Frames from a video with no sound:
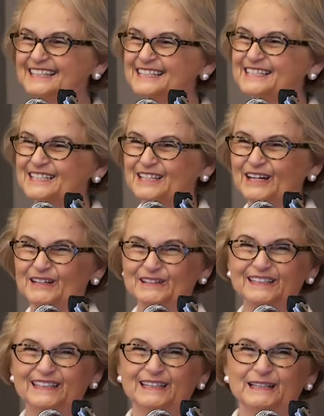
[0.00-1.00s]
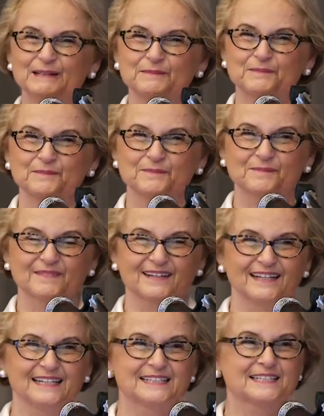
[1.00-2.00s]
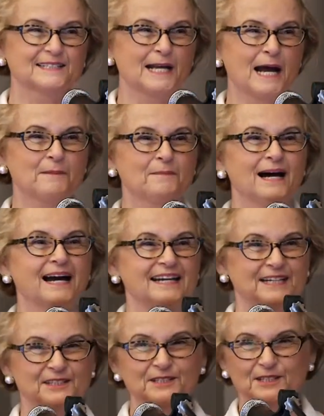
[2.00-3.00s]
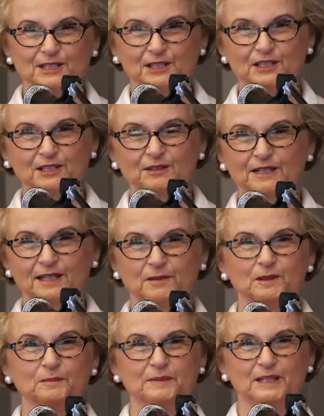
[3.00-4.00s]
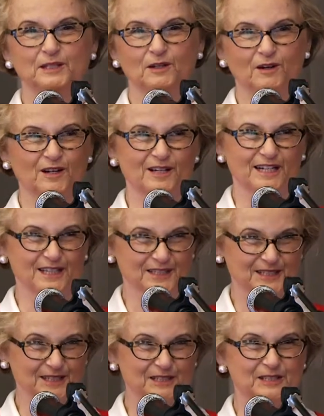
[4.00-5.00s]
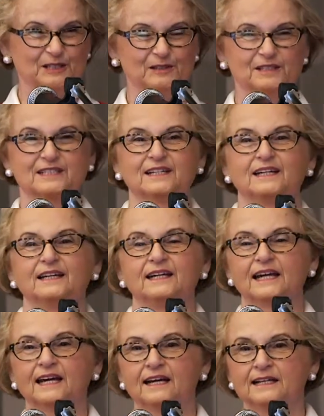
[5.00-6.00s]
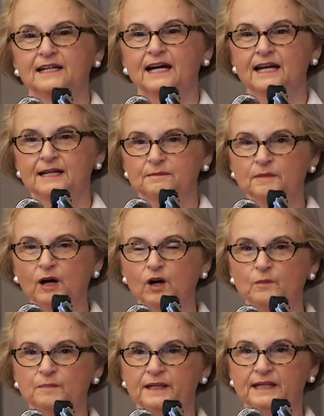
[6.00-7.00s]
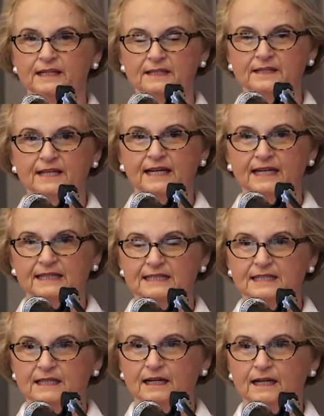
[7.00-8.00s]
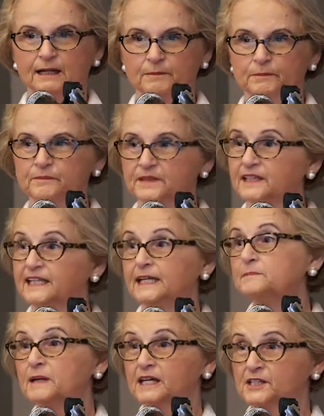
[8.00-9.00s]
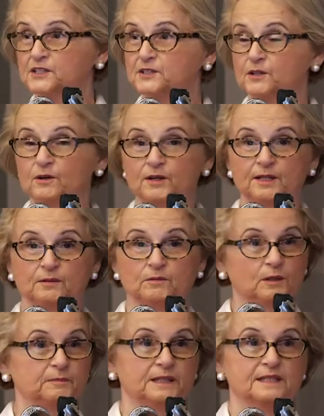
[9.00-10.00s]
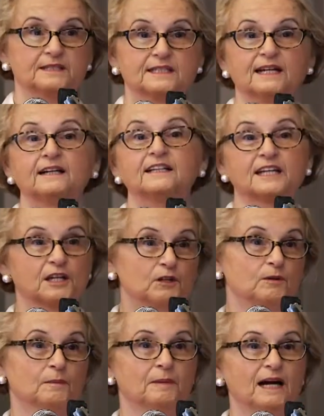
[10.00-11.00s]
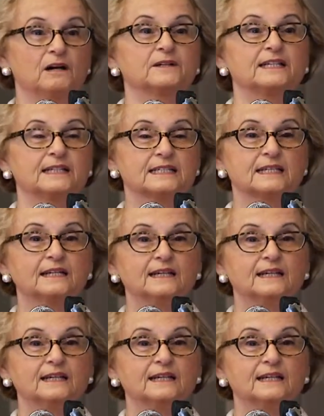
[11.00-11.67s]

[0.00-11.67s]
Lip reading: so it's not my institute, it will be your institute. And I am hoping that Lead Montessori will be telling you about it